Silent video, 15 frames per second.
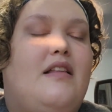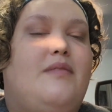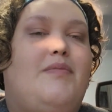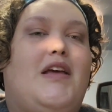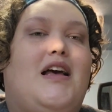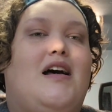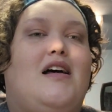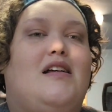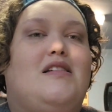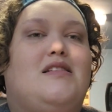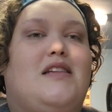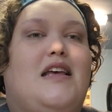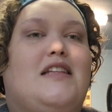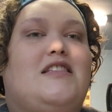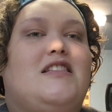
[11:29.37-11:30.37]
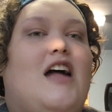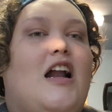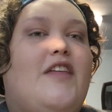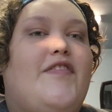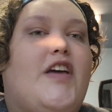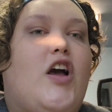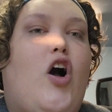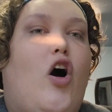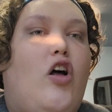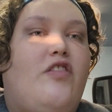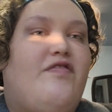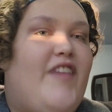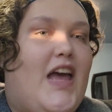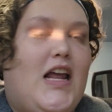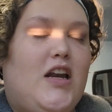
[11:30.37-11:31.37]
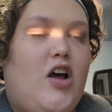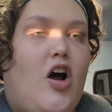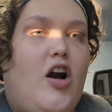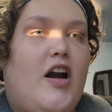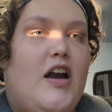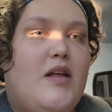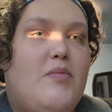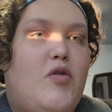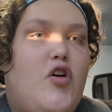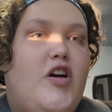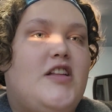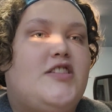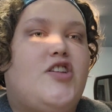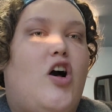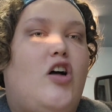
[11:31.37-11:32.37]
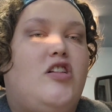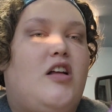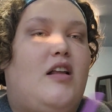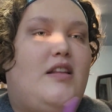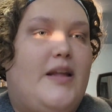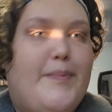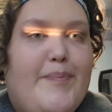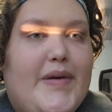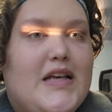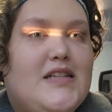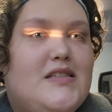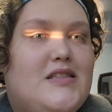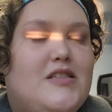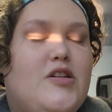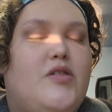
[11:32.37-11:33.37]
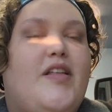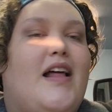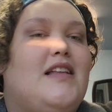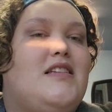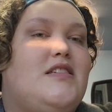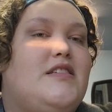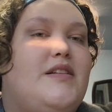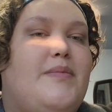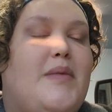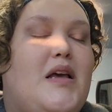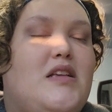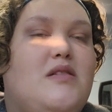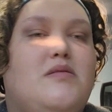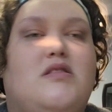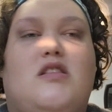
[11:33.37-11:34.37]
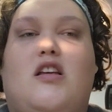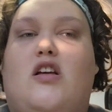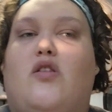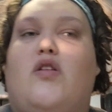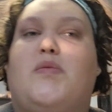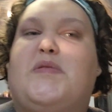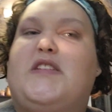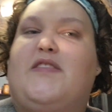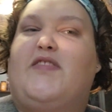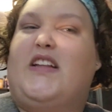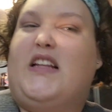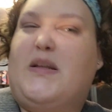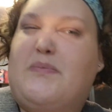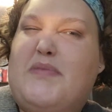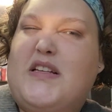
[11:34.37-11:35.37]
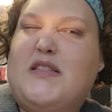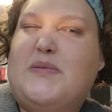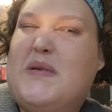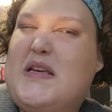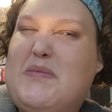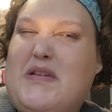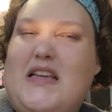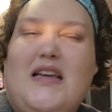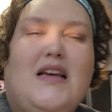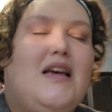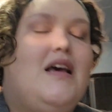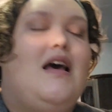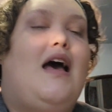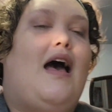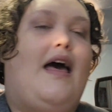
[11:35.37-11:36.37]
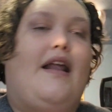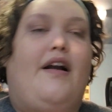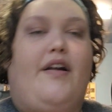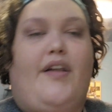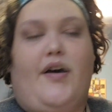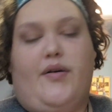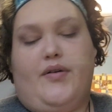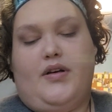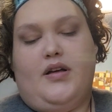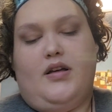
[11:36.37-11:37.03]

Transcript: because it's not even called Vanguard anymore. It's called Olympus, so that doesn't make sense. The Corruption of Olympus, maybe. I don't know.